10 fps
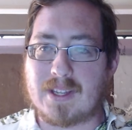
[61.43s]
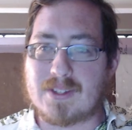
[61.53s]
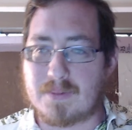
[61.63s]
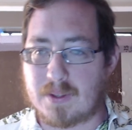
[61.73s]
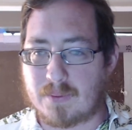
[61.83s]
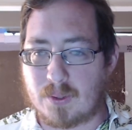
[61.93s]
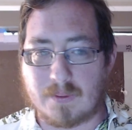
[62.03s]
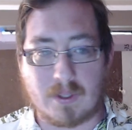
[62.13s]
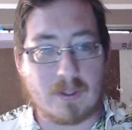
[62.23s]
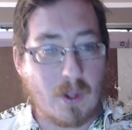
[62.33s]
of the
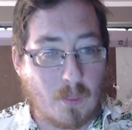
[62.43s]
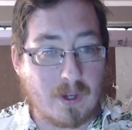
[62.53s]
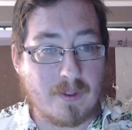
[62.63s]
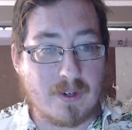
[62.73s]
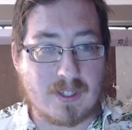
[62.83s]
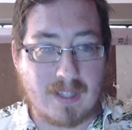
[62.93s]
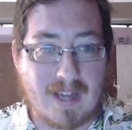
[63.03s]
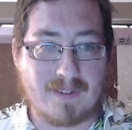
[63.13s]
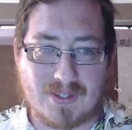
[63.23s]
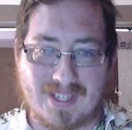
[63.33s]
vulva? Well, there's a lot
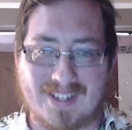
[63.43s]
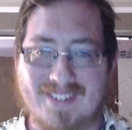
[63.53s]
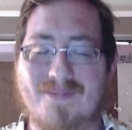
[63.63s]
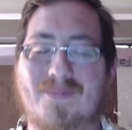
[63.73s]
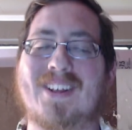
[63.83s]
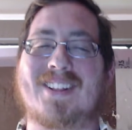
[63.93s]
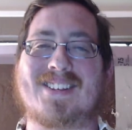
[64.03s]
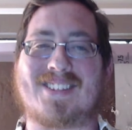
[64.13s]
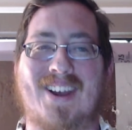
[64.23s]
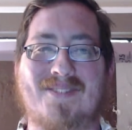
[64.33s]
of
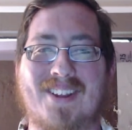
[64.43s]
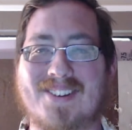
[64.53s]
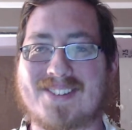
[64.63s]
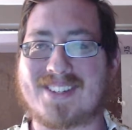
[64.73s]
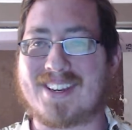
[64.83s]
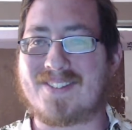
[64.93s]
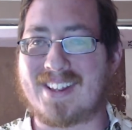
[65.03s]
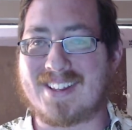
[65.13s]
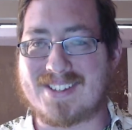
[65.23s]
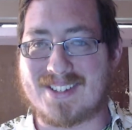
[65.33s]
philosophical
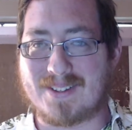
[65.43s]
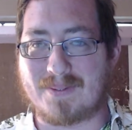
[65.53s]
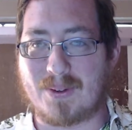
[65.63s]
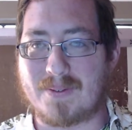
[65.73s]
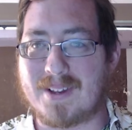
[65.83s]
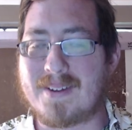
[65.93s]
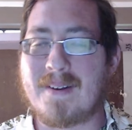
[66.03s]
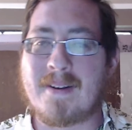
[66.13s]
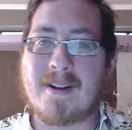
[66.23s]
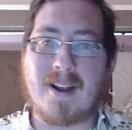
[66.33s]
significance to the vulva.
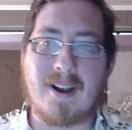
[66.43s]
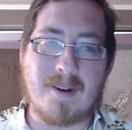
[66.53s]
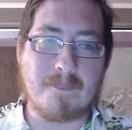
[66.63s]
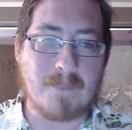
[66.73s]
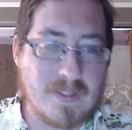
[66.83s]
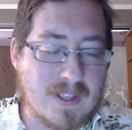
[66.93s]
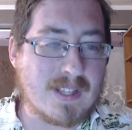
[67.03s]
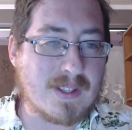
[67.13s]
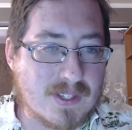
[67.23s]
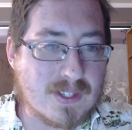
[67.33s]
I
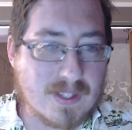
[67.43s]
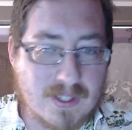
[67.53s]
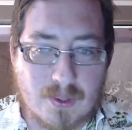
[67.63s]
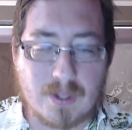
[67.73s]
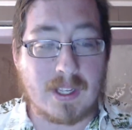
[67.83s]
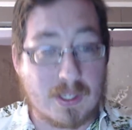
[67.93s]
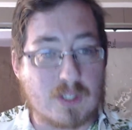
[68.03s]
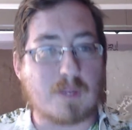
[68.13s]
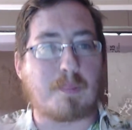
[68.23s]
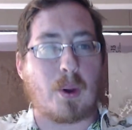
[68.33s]
think this sort of thing is
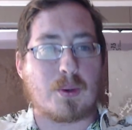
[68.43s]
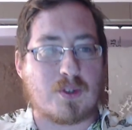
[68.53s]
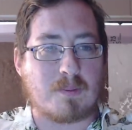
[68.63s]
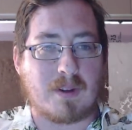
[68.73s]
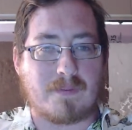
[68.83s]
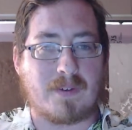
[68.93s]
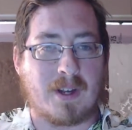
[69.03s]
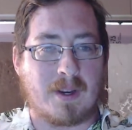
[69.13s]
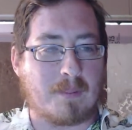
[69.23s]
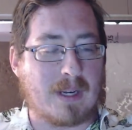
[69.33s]
supposed to be
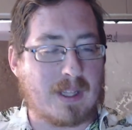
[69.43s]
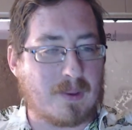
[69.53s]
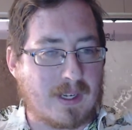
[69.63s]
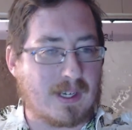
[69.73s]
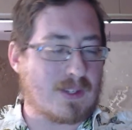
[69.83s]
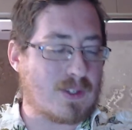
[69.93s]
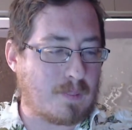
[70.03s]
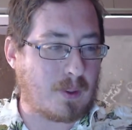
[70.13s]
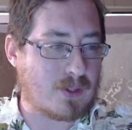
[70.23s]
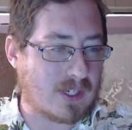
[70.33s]
fun, by the way, and it's
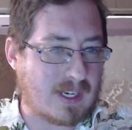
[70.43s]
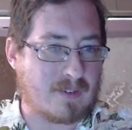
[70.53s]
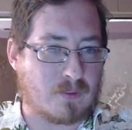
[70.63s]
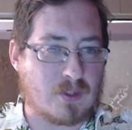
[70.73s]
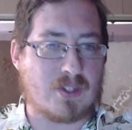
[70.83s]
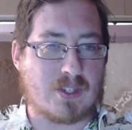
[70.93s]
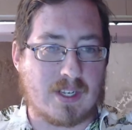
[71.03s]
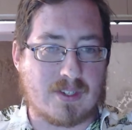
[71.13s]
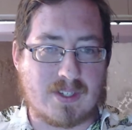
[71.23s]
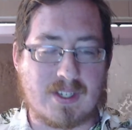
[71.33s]
supposed to kind of
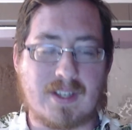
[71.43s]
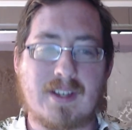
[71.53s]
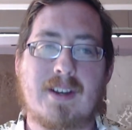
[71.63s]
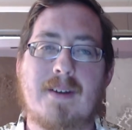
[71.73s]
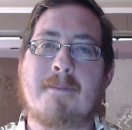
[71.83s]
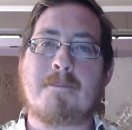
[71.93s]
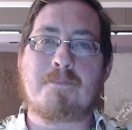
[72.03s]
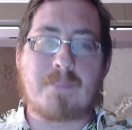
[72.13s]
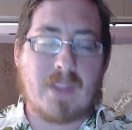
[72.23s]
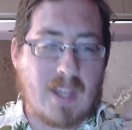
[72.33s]
resist
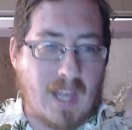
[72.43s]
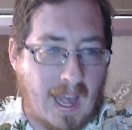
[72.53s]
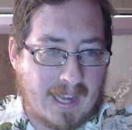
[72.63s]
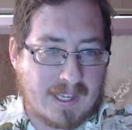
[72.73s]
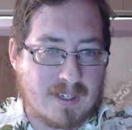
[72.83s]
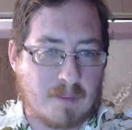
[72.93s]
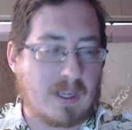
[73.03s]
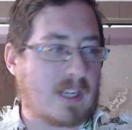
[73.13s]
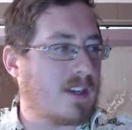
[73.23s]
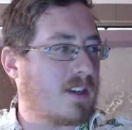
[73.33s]
academic,